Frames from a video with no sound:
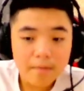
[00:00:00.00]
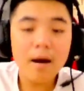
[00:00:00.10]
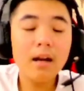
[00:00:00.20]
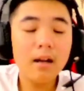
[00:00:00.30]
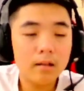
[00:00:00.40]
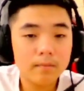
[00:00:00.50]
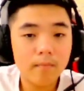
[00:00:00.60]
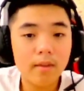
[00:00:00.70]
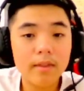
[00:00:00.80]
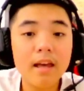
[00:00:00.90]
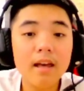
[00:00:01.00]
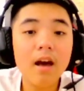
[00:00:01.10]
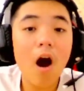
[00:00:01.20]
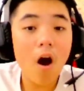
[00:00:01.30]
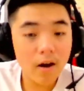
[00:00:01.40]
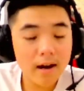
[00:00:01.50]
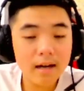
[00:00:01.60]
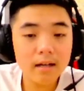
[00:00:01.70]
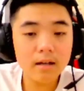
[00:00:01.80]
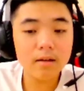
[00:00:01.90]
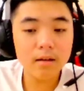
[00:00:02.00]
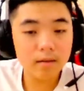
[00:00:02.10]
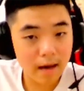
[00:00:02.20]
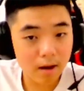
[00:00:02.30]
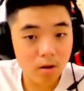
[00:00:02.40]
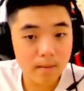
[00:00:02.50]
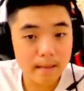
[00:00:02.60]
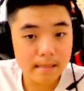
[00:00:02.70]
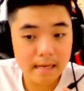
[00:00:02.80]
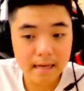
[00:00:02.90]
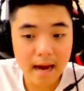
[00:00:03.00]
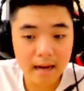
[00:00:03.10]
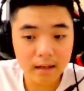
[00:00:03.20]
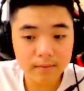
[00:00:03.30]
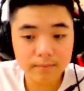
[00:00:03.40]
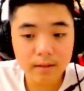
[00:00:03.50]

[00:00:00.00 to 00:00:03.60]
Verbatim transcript: But the other economists saying that